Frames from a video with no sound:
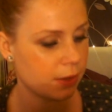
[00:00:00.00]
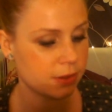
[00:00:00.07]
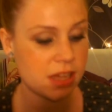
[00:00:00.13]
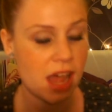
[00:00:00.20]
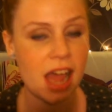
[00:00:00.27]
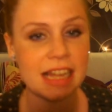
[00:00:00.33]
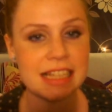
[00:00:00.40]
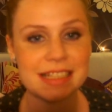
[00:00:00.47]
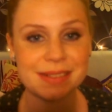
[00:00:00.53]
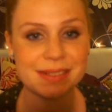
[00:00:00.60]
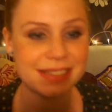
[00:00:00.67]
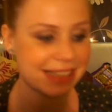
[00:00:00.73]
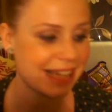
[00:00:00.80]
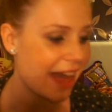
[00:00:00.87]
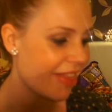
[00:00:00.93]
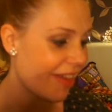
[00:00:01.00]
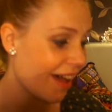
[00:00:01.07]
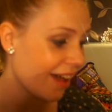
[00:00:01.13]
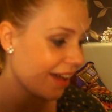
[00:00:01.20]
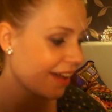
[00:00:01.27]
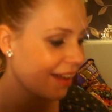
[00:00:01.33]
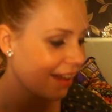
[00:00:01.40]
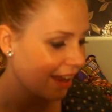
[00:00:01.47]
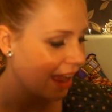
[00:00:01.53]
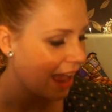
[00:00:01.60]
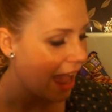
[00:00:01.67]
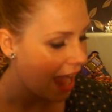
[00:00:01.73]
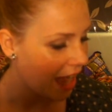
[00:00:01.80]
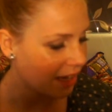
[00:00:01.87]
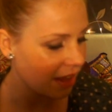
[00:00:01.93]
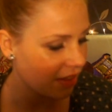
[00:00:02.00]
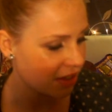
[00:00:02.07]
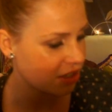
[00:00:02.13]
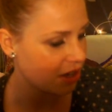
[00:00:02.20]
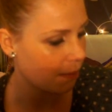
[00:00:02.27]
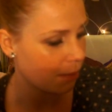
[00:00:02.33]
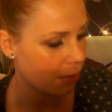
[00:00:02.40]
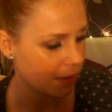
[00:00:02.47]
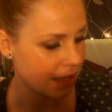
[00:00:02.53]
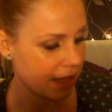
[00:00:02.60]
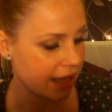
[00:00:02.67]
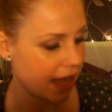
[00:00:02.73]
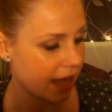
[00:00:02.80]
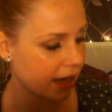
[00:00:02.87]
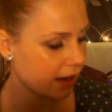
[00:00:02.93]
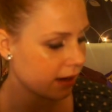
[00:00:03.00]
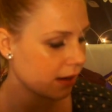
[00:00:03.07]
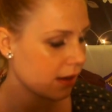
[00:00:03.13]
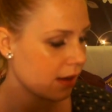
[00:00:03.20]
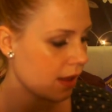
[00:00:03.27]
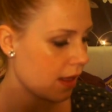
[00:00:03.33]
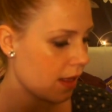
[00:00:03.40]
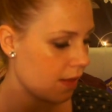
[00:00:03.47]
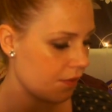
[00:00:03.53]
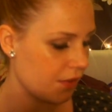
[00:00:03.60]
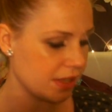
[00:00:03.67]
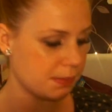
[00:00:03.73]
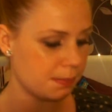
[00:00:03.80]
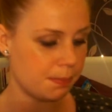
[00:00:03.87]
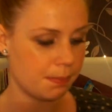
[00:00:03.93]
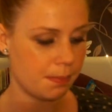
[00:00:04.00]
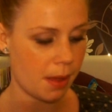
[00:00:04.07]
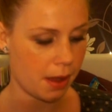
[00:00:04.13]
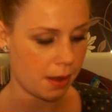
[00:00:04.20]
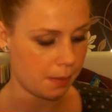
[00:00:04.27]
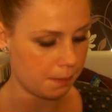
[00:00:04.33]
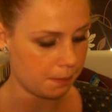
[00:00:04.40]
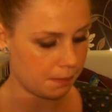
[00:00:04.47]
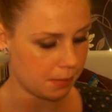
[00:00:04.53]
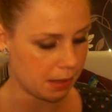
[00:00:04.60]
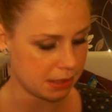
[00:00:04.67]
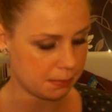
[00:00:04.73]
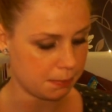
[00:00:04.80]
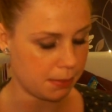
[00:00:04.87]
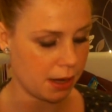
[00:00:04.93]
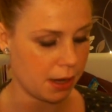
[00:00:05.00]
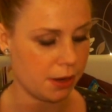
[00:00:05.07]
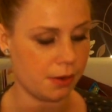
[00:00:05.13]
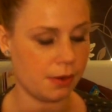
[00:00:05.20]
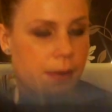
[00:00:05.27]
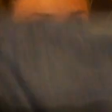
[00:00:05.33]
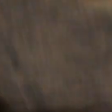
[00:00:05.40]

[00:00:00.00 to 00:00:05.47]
Ties it all together. Another jumpery thing. This um, is blue.